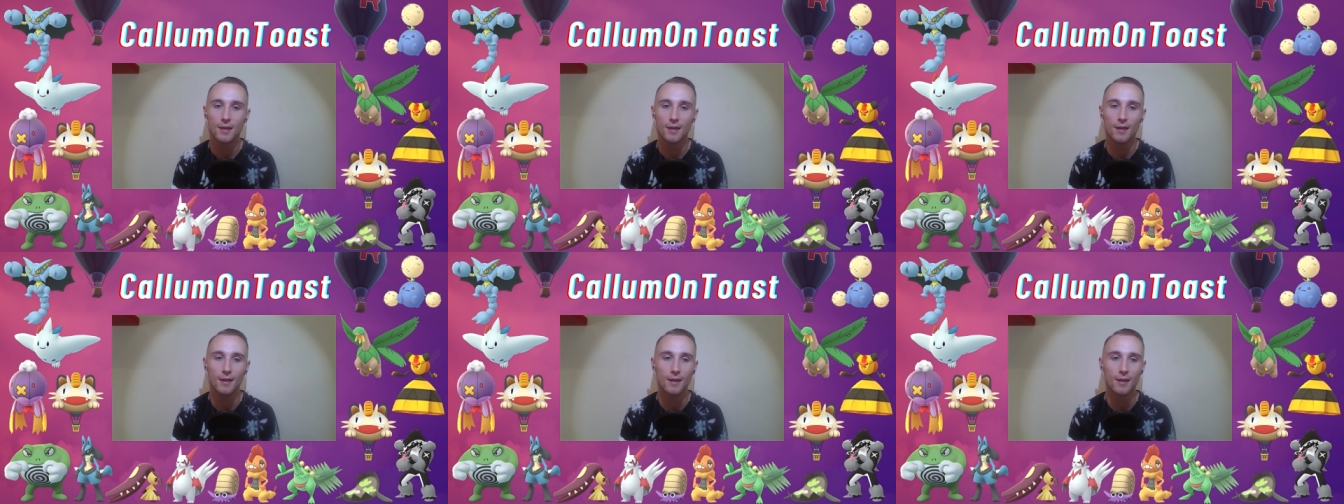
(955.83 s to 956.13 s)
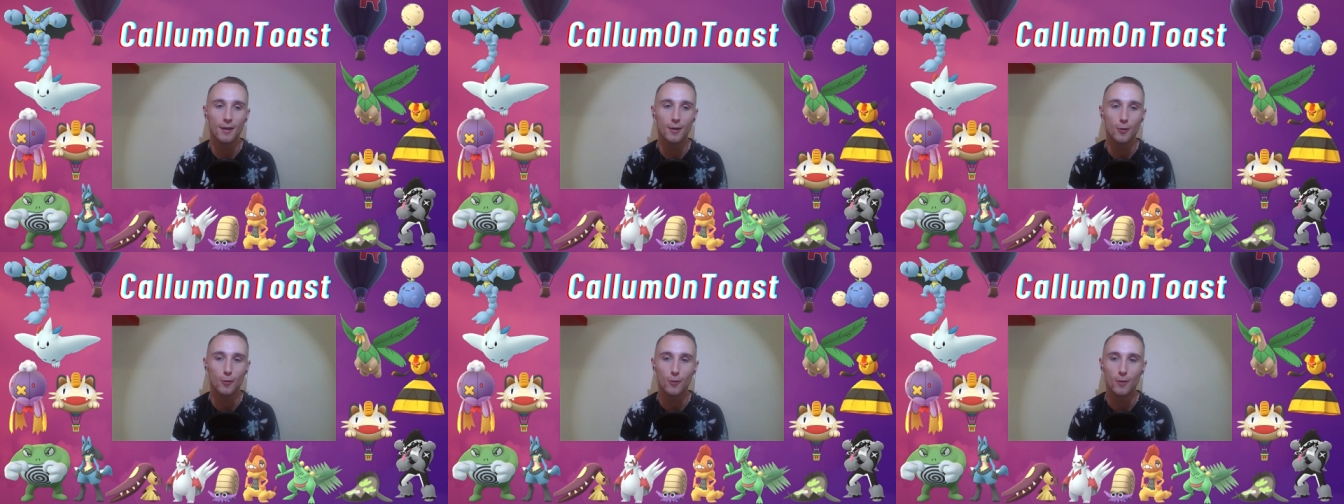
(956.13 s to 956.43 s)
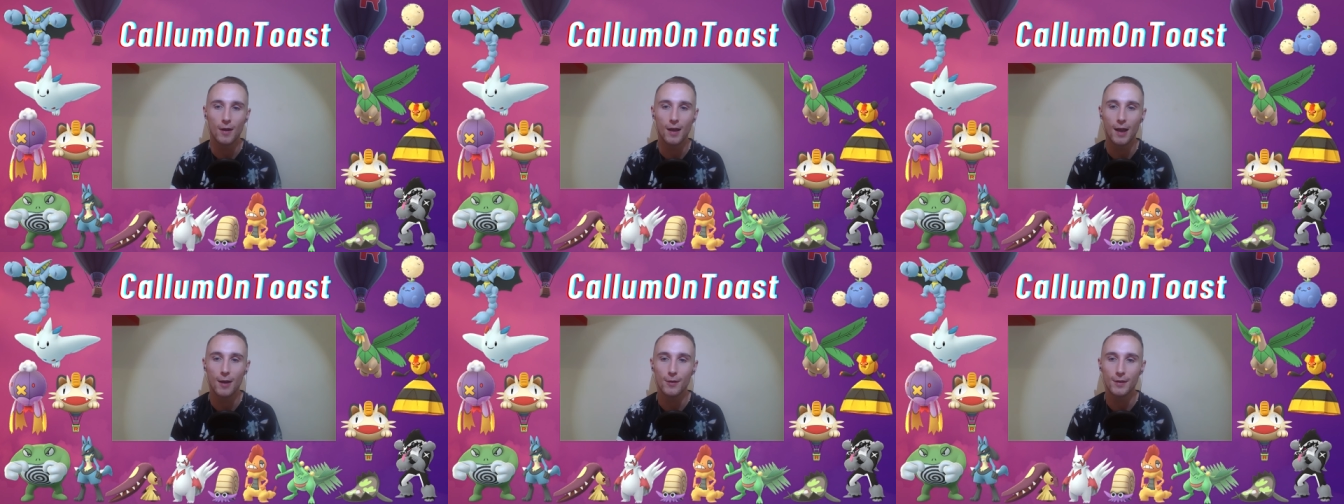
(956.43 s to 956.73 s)
how
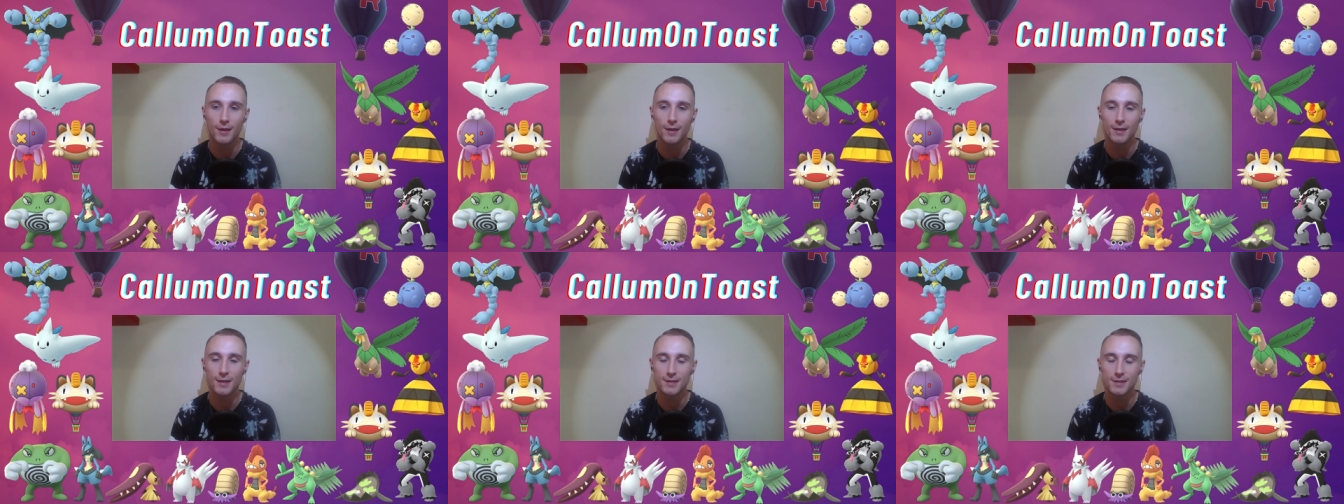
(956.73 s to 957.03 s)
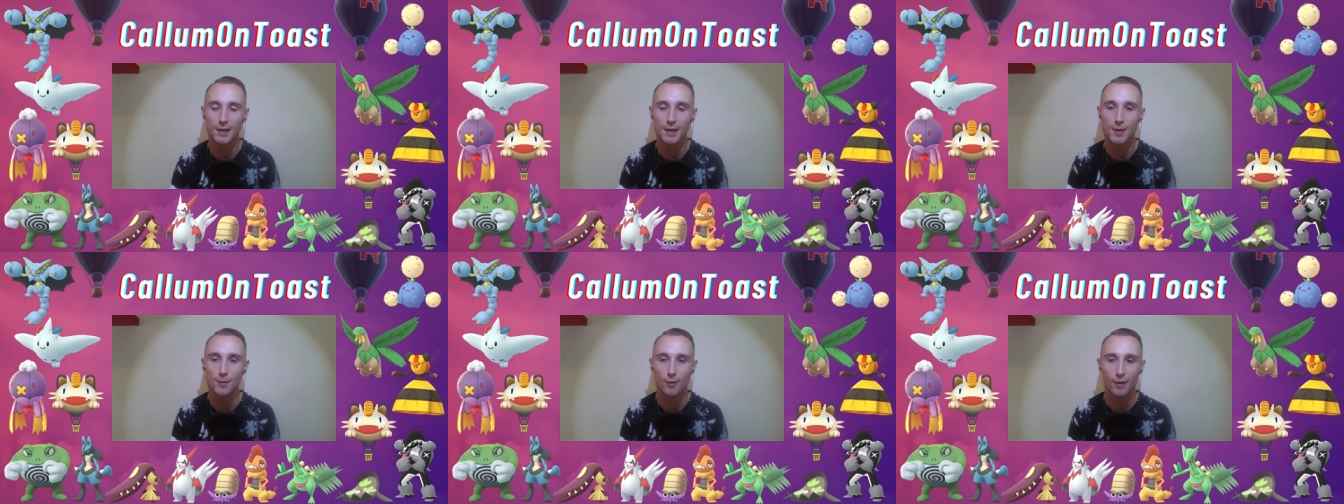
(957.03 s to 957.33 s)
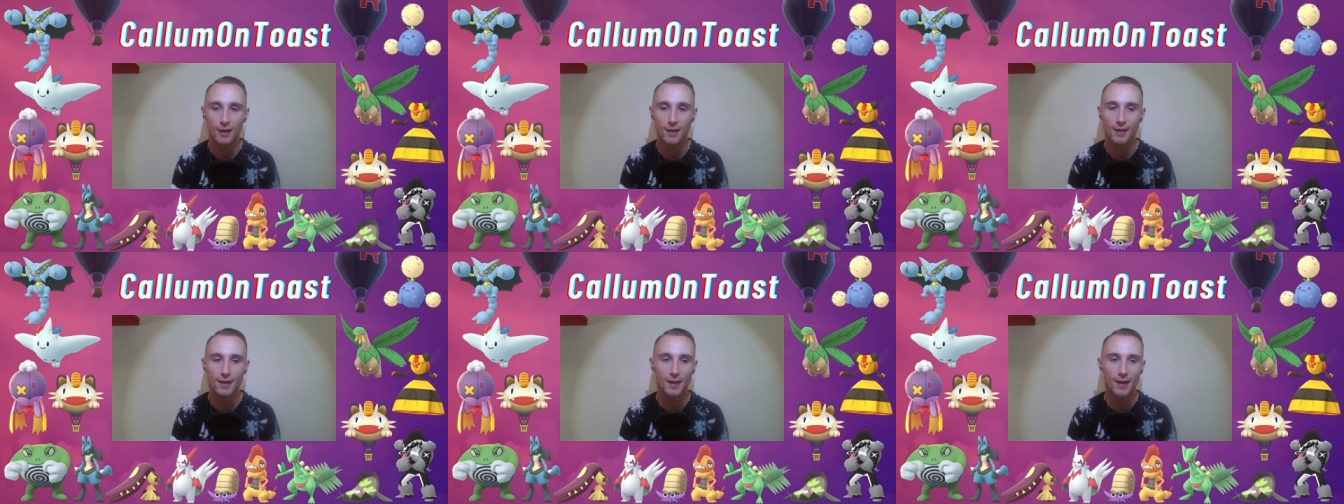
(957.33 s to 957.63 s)
are you going to
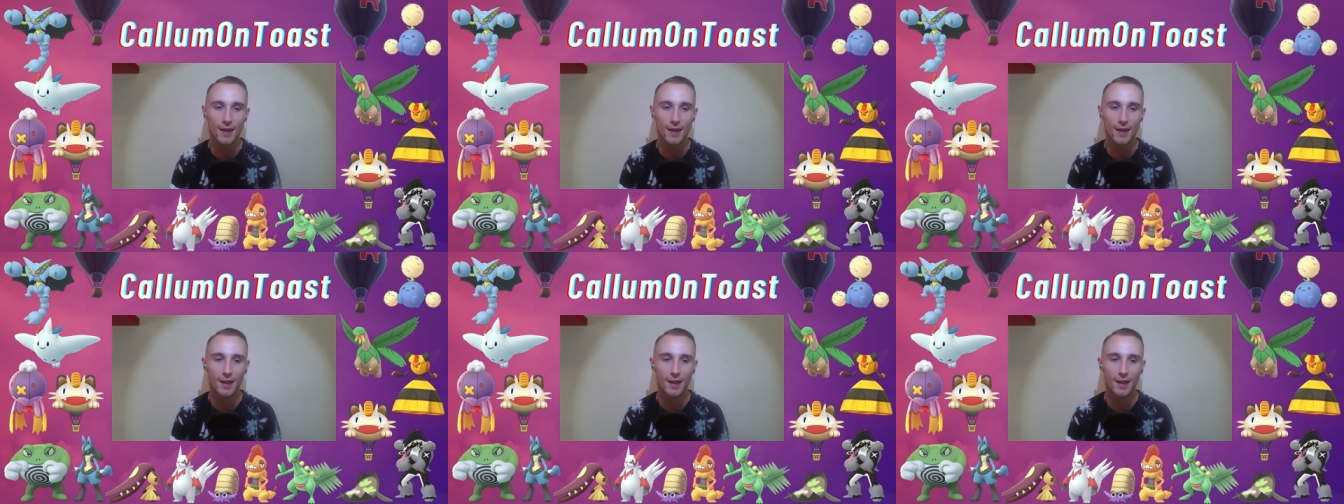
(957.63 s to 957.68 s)
celebrate?